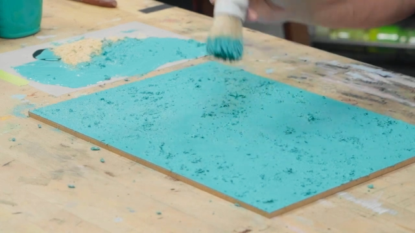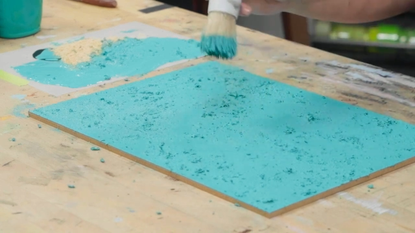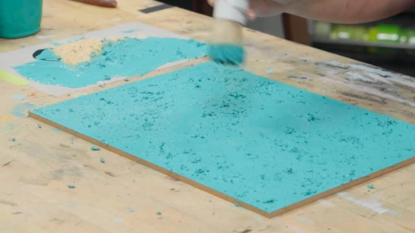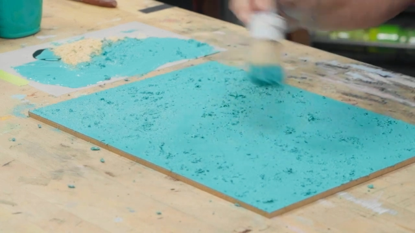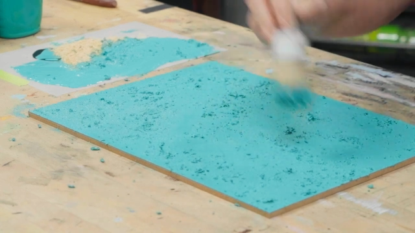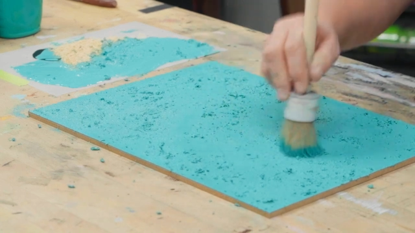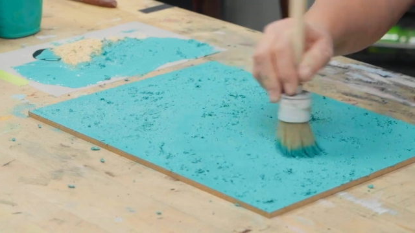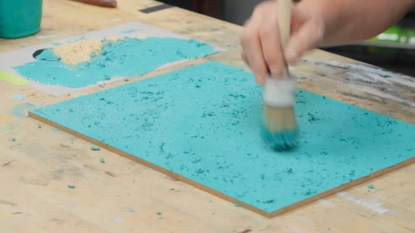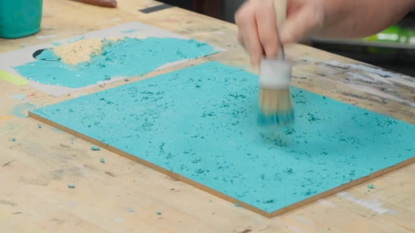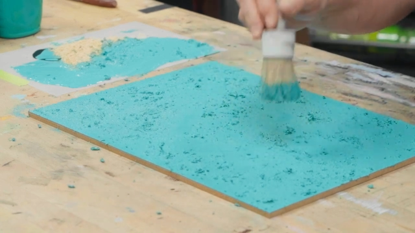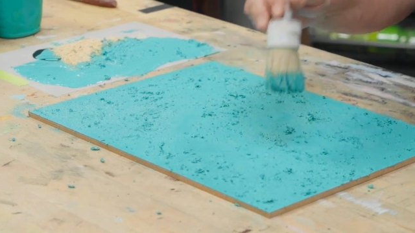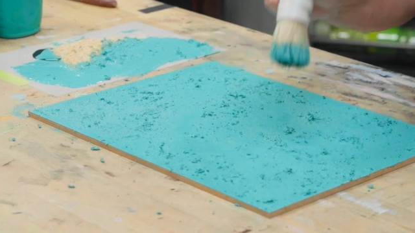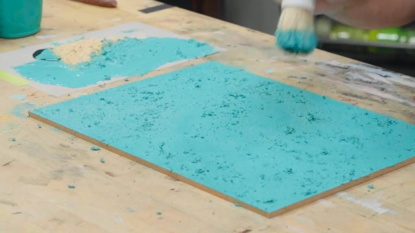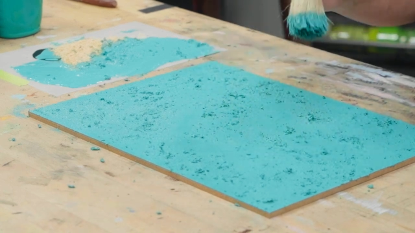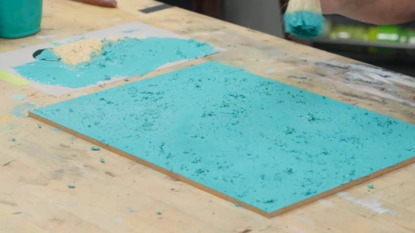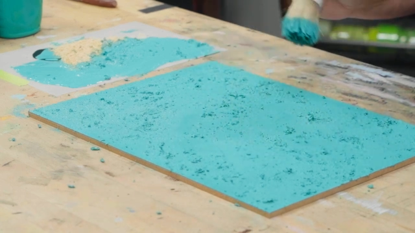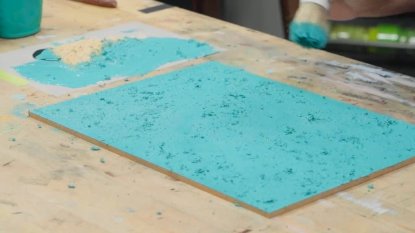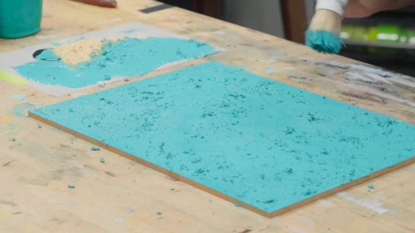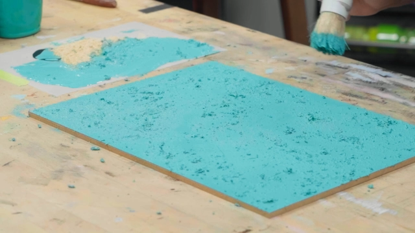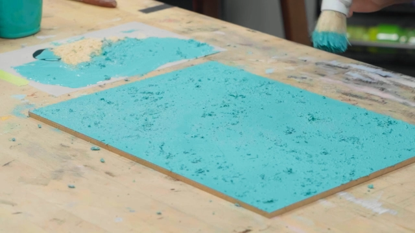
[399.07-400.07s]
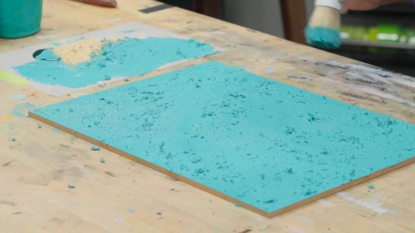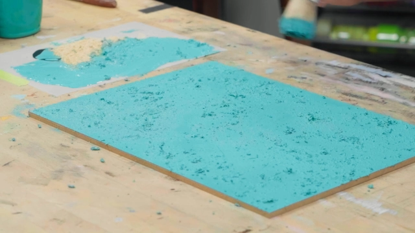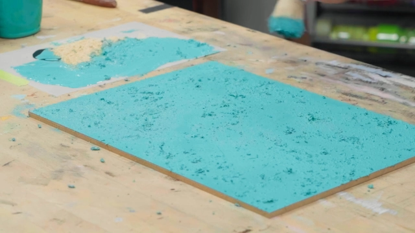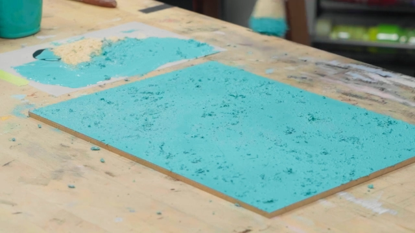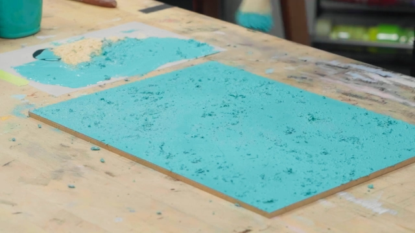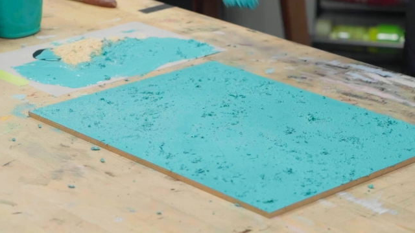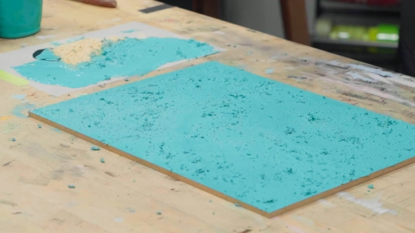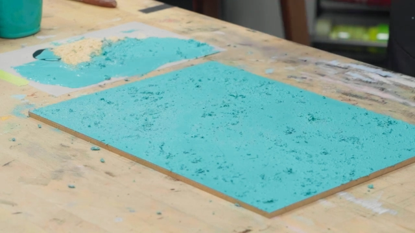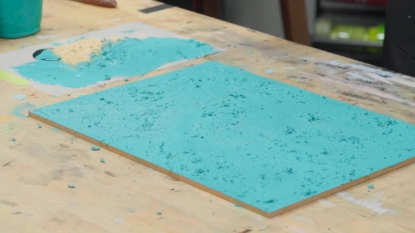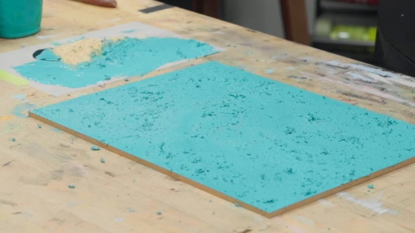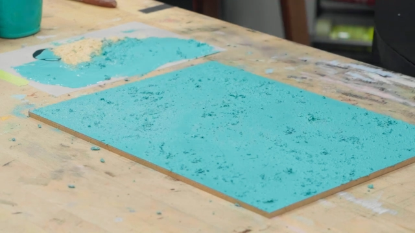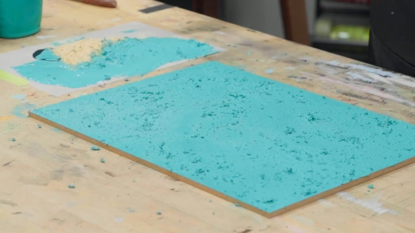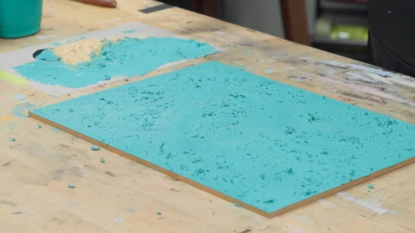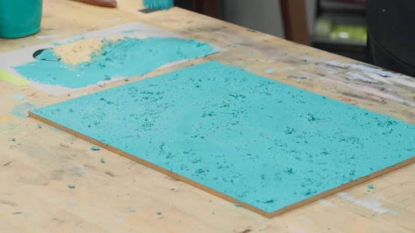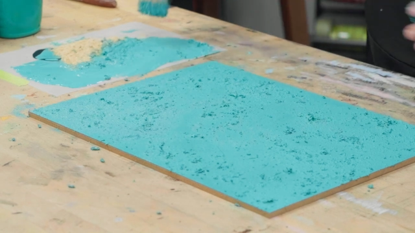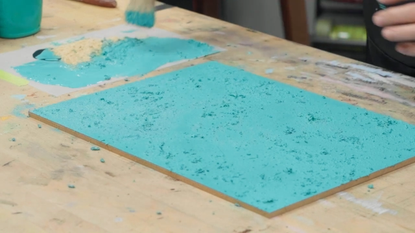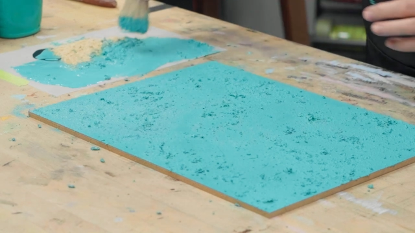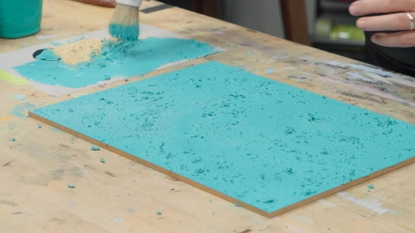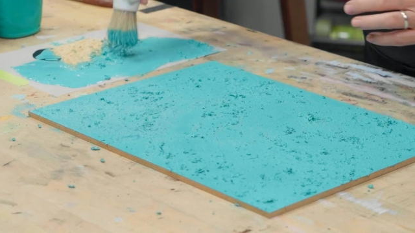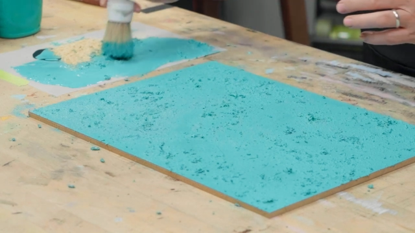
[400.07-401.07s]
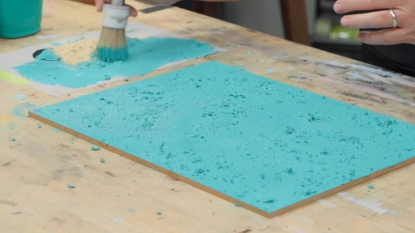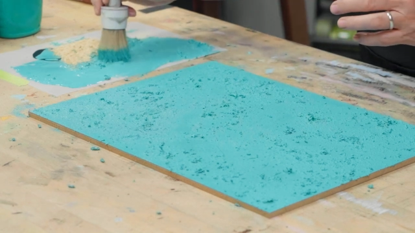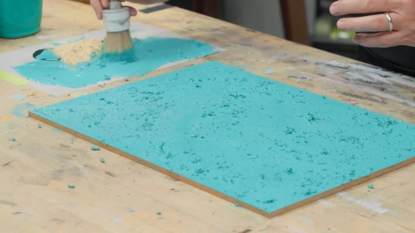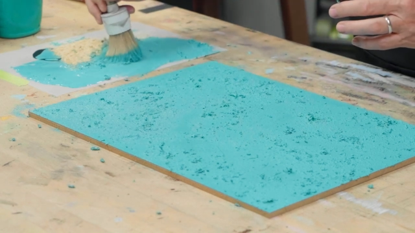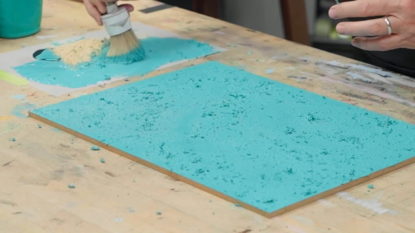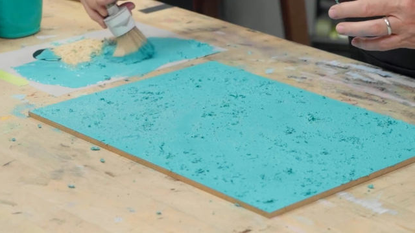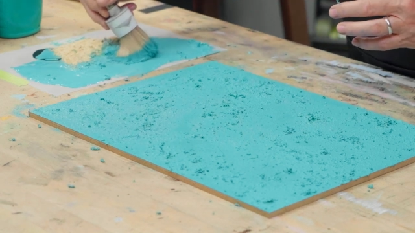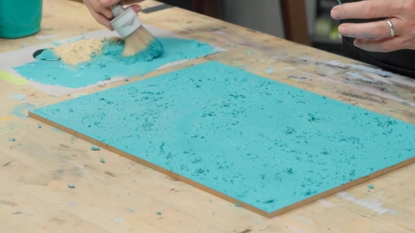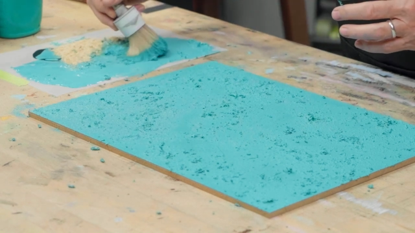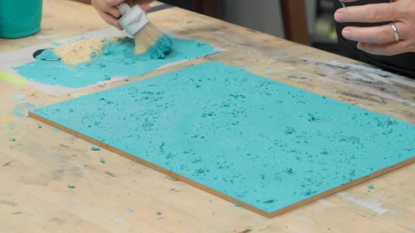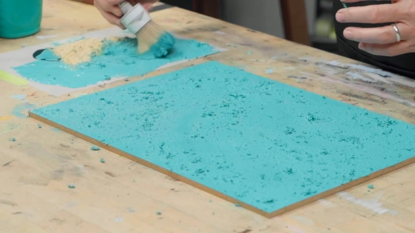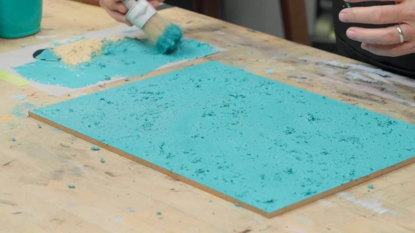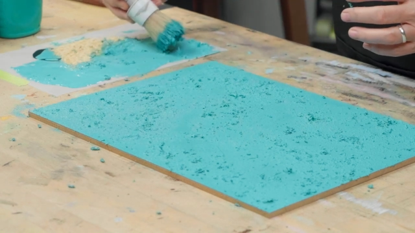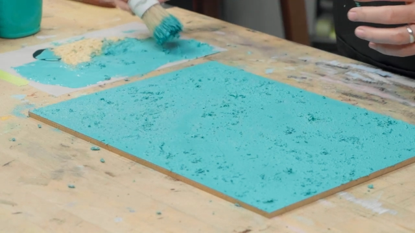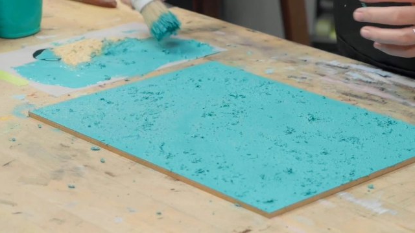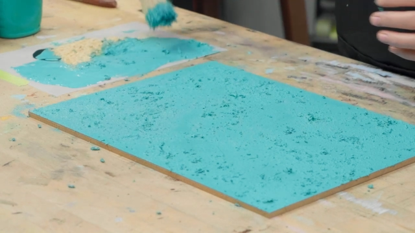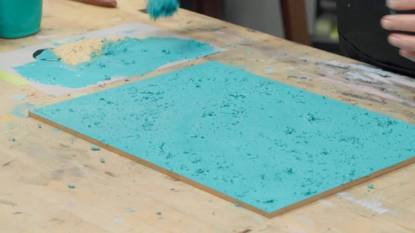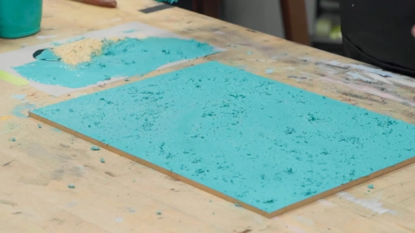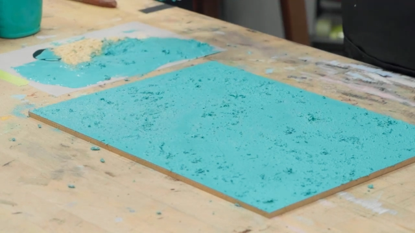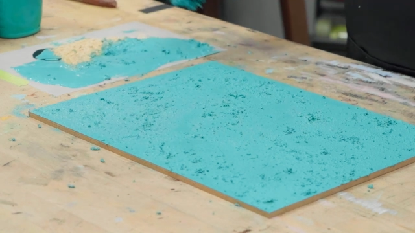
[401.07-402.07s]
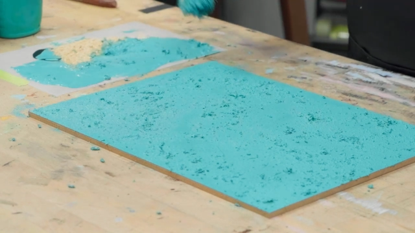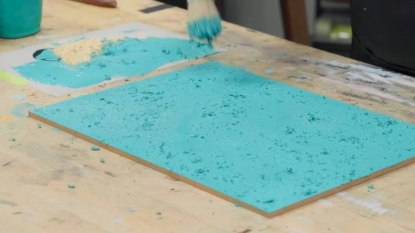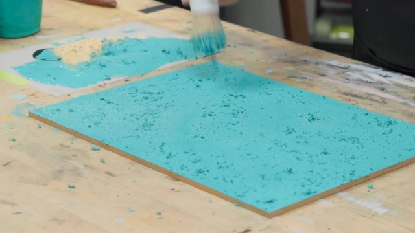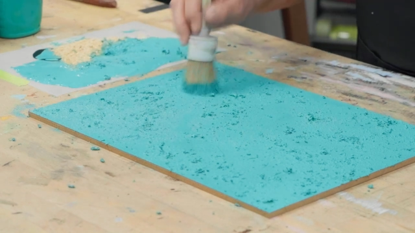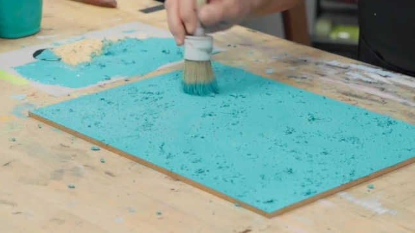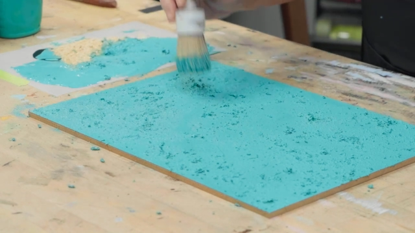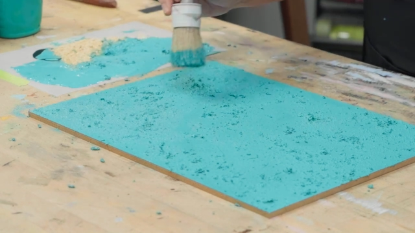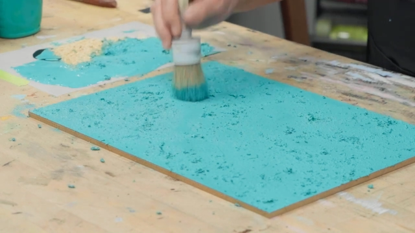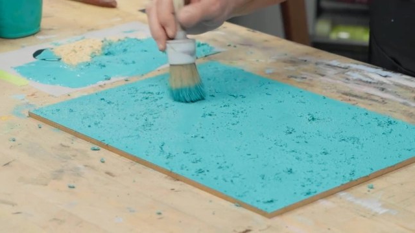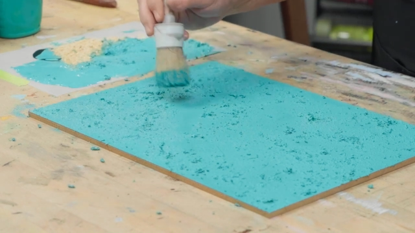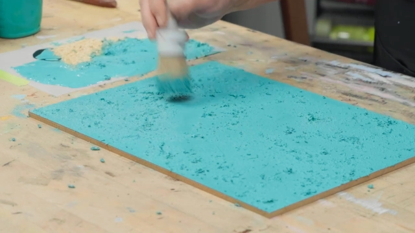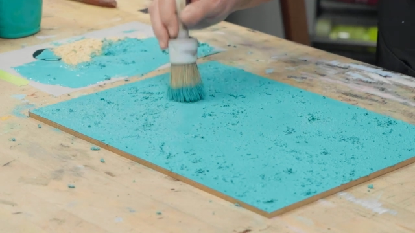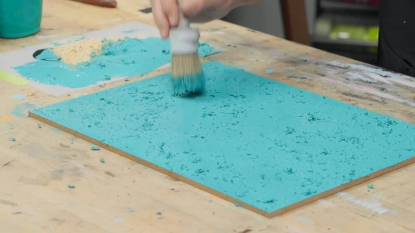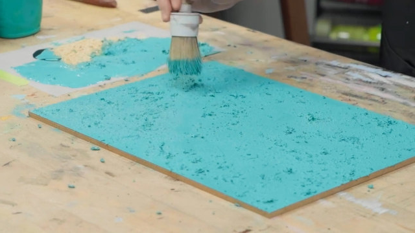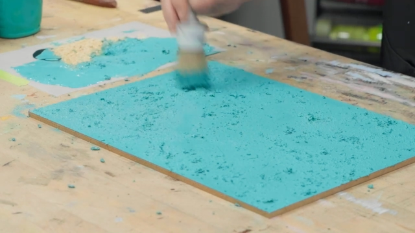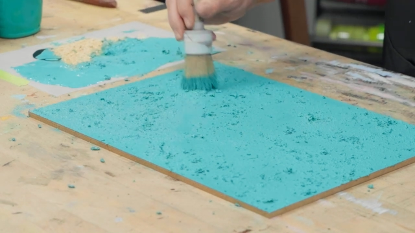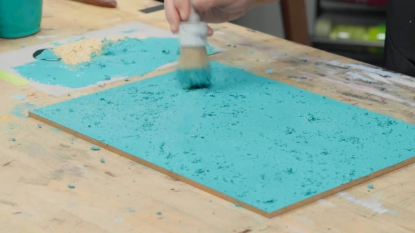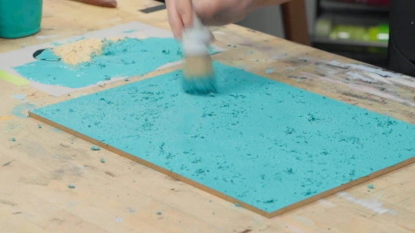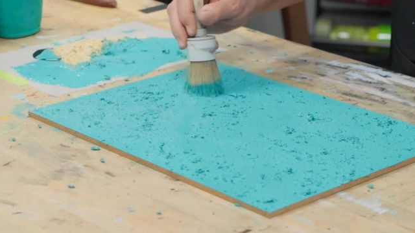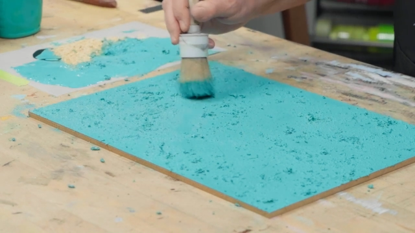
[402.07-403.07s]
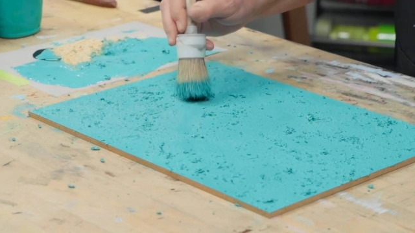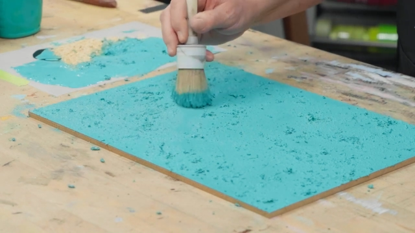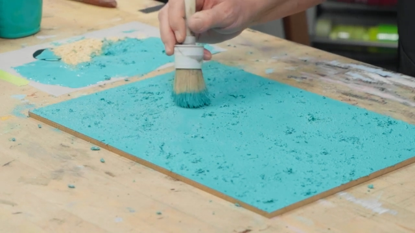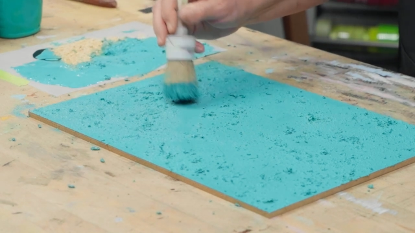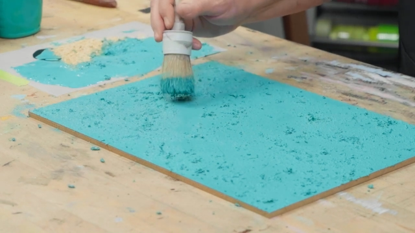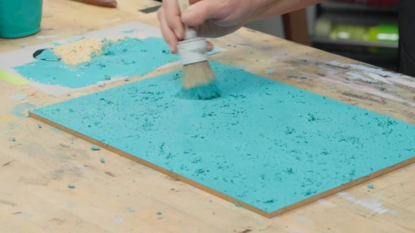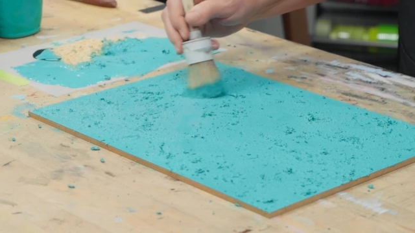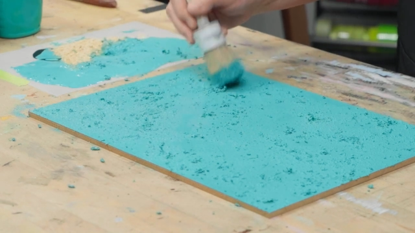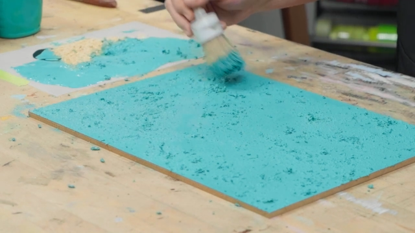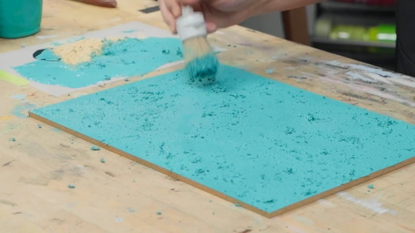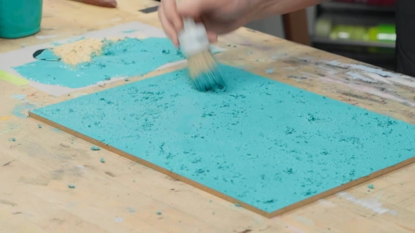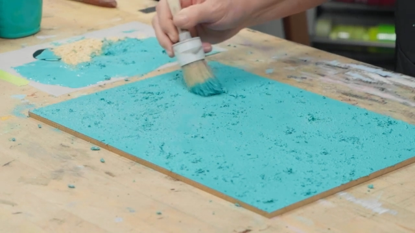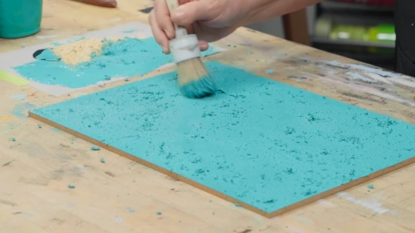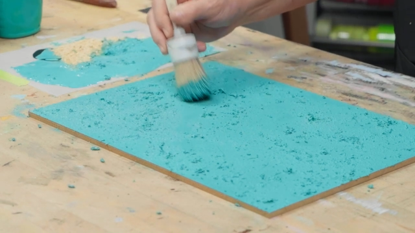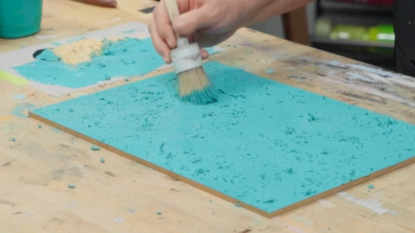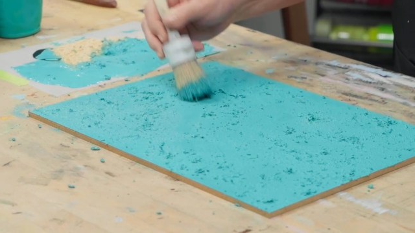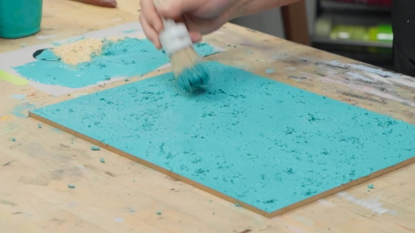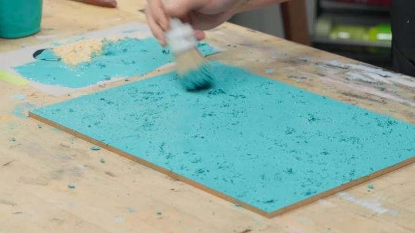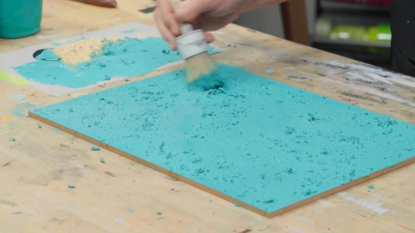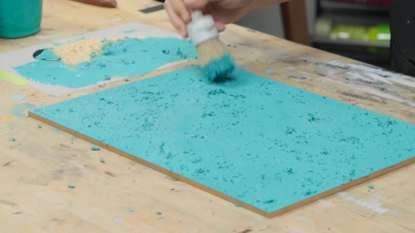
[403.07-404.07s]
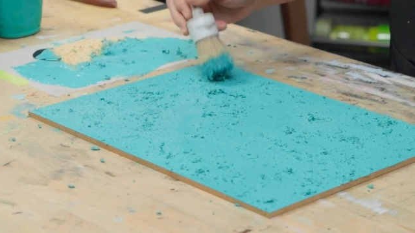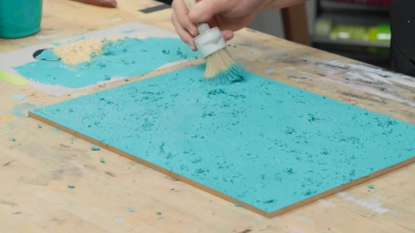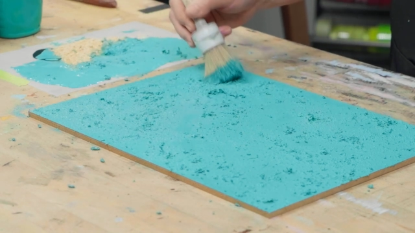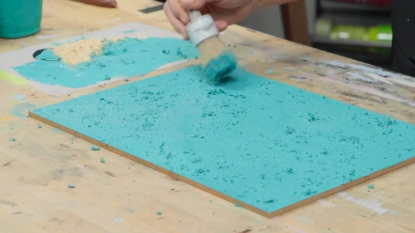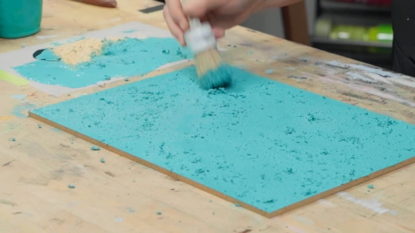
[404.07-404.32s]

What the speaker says: (no speaker visible)